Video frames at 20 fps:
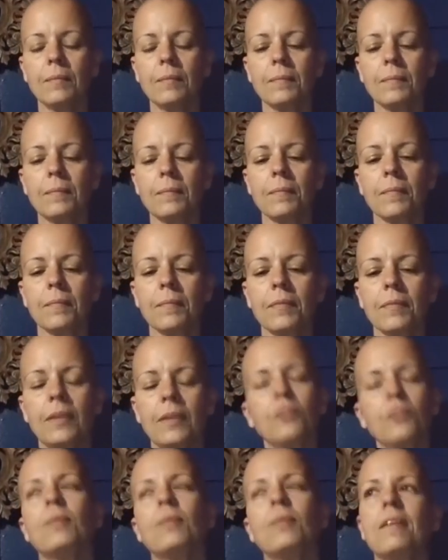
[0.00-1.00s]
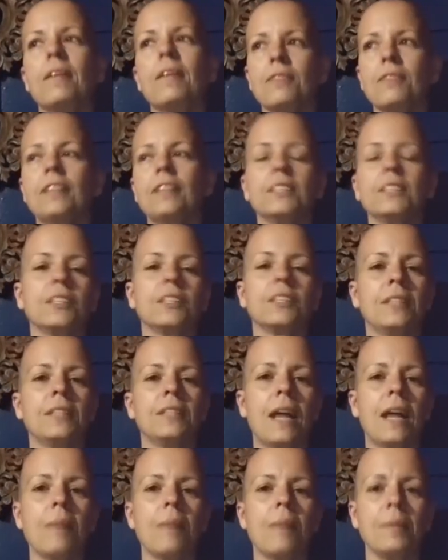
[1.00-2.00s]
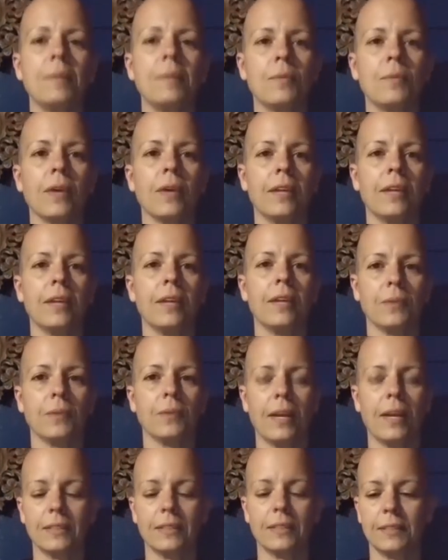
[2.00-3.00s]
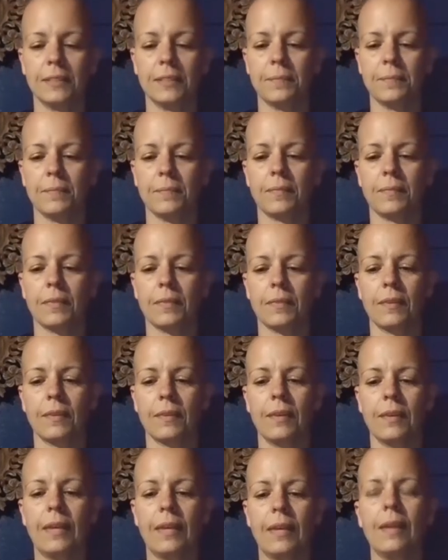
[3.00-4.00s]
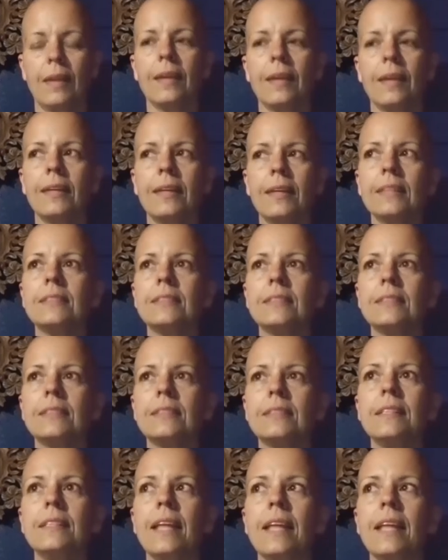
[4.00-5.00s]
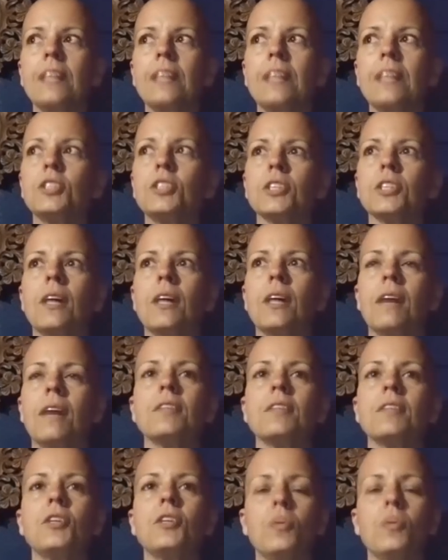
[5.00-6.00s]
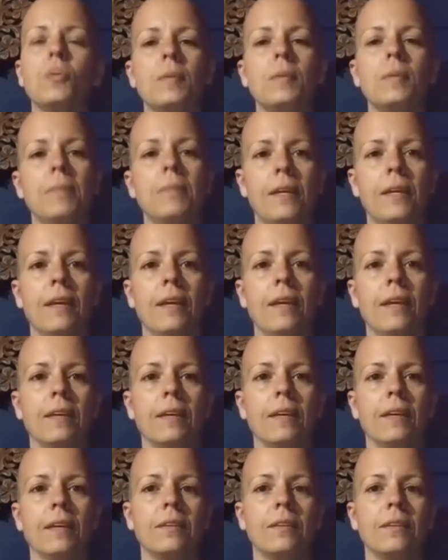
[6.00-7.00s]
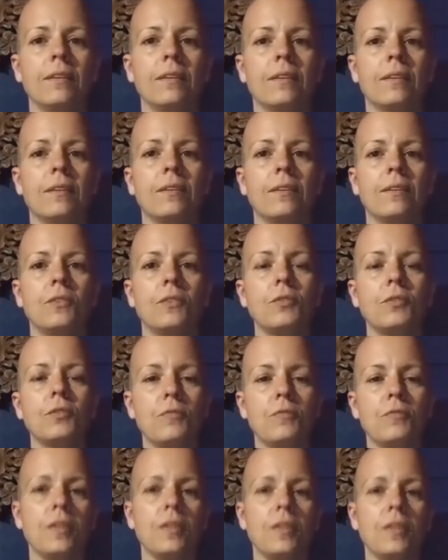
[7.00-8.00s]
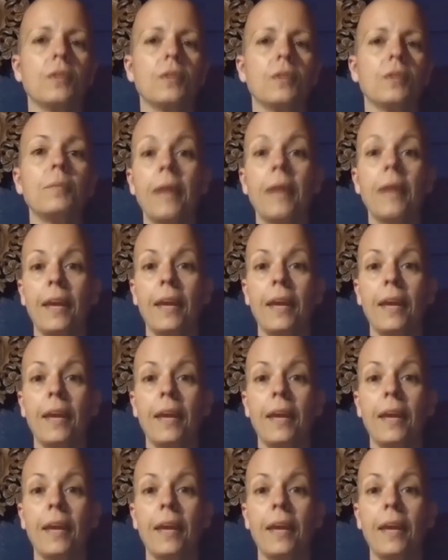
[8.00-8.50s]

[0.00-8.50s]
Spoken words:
This, my friends, could not be more incorrect. It is the nature of a human being to feel pain.